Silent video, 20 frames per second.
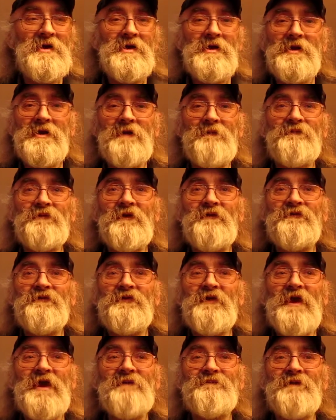And if they
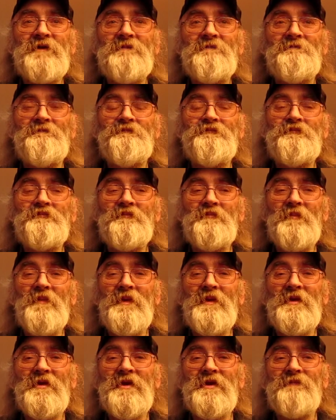save it,
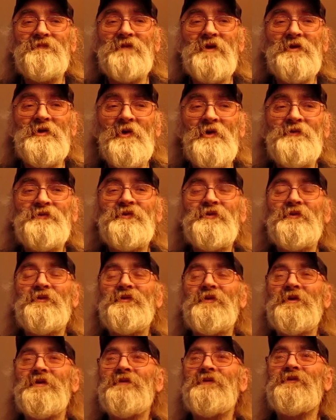and if they don't use
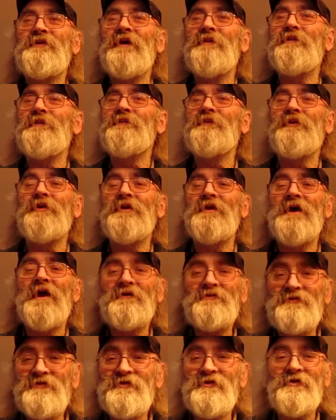it and save it for the
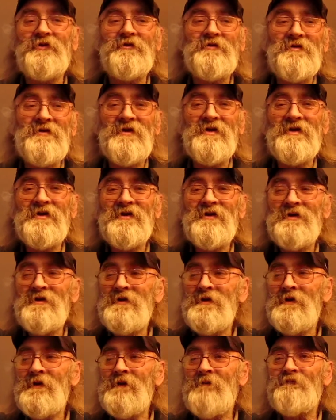next year,
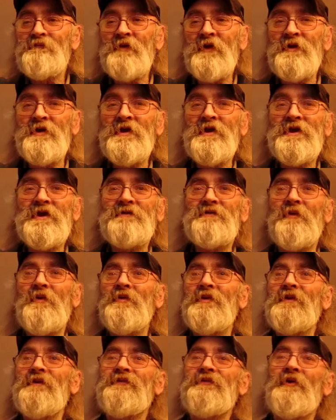then they get
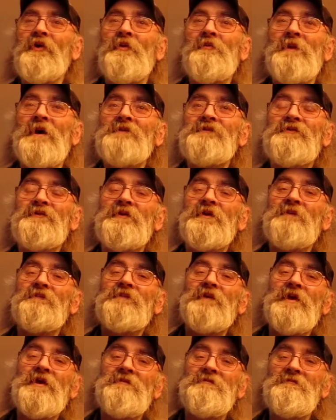only so much. And if
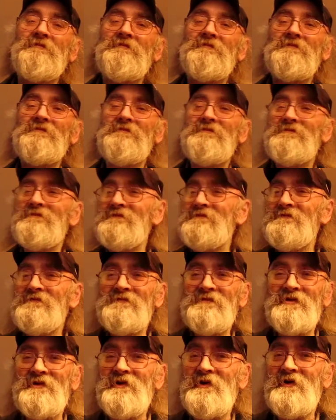they,
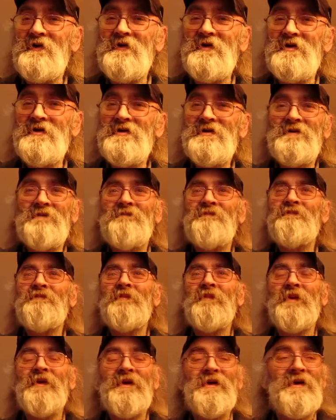you know,
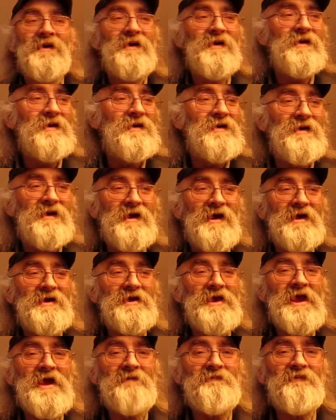I
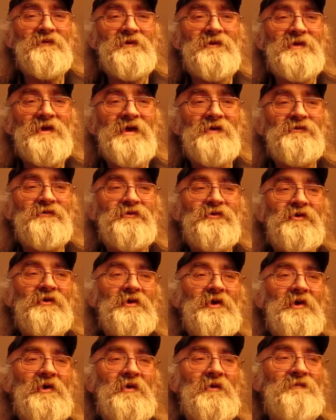can't figure that shit
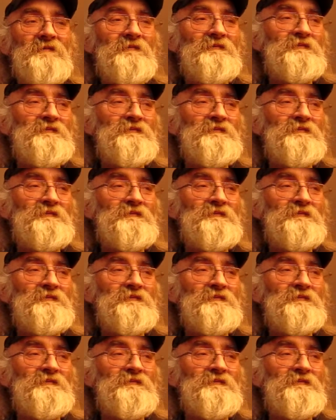out.